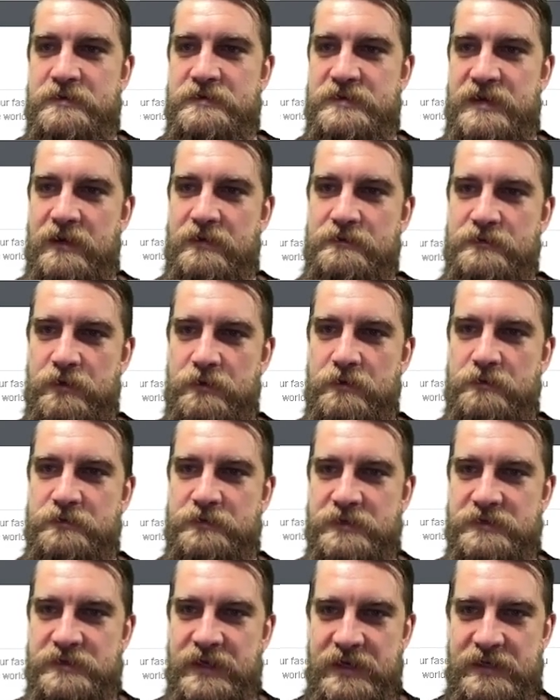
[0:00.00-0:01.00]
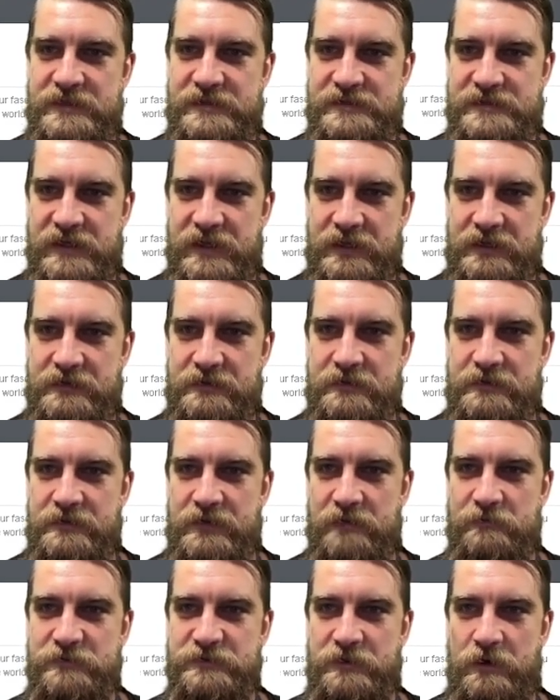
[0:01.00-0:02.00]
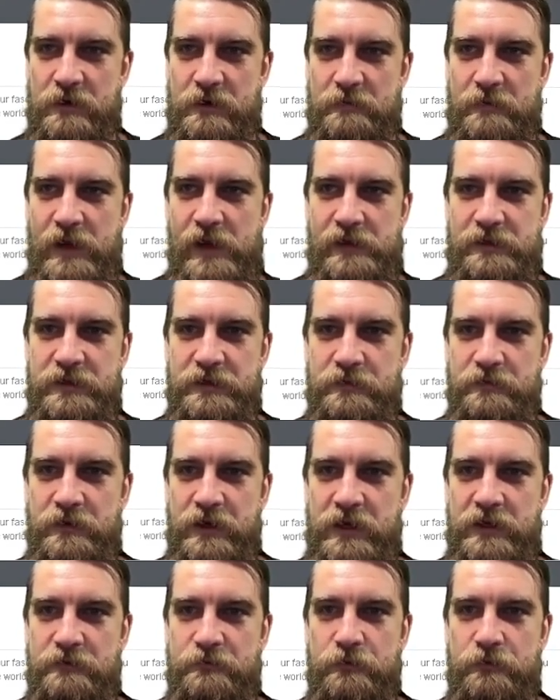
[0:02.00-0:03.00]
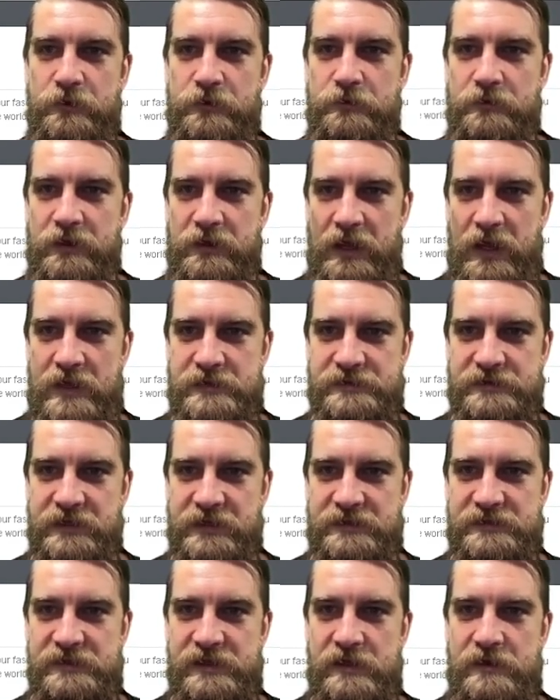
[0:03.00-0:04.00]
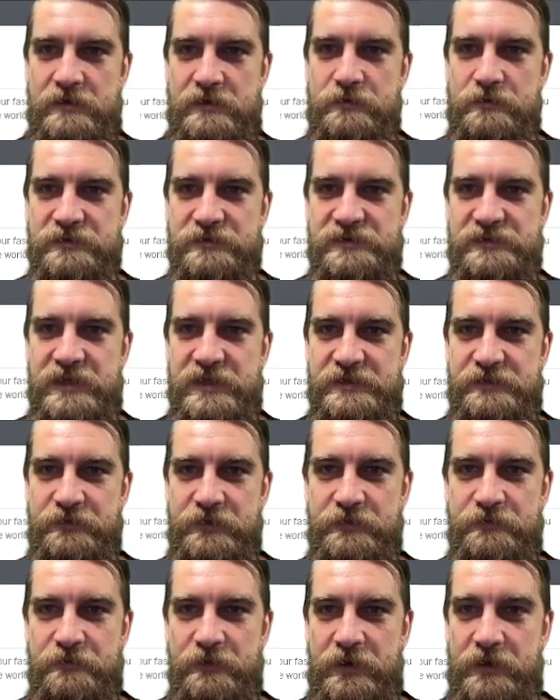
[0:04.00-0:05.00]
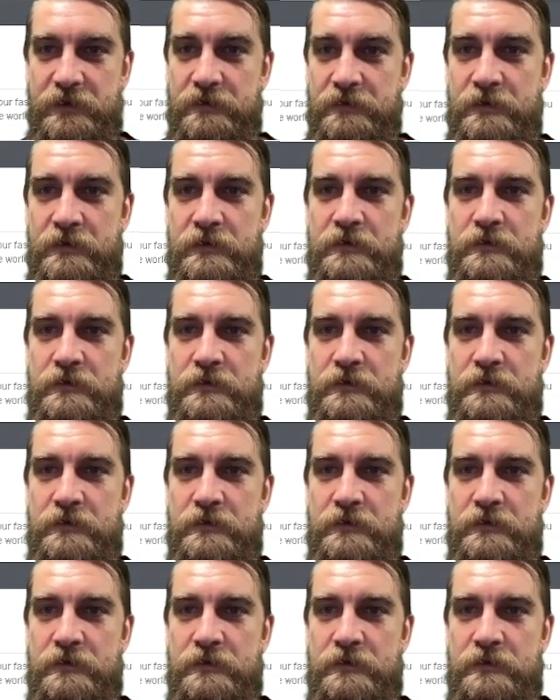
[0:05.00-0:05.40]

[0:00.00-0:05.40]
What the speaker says: download the data set that was automatically created for you as an Excel or CSV file.